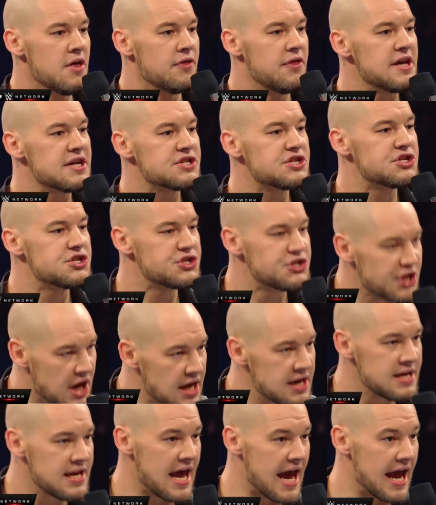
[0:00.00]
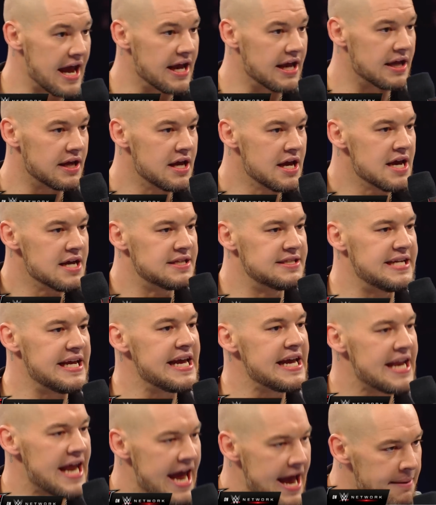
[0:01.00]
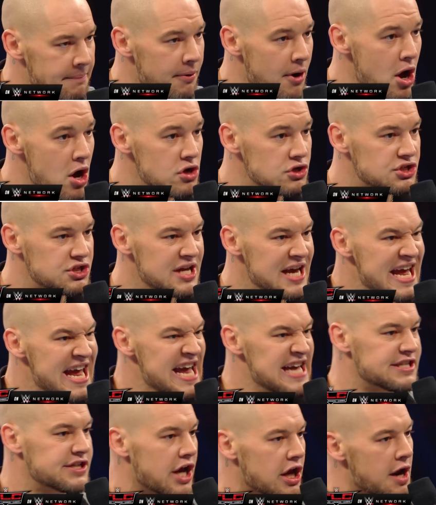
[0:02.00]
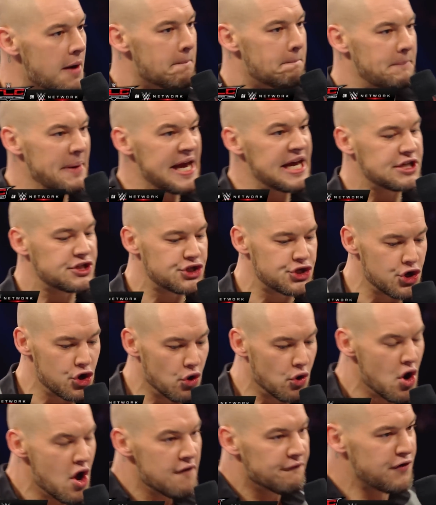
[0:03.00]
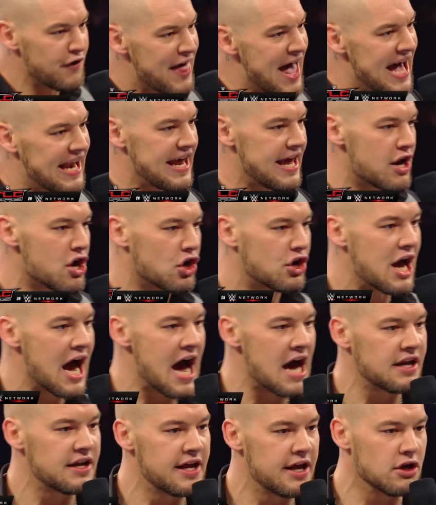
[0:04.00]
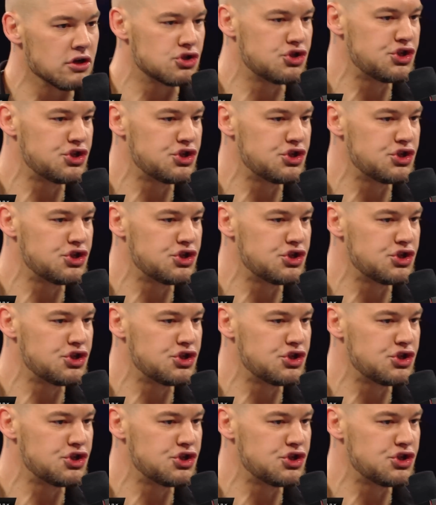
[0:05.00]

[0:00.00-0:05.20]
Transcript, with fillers: This Sunday, Dean Ambrose is going to beat you for that Intercontinental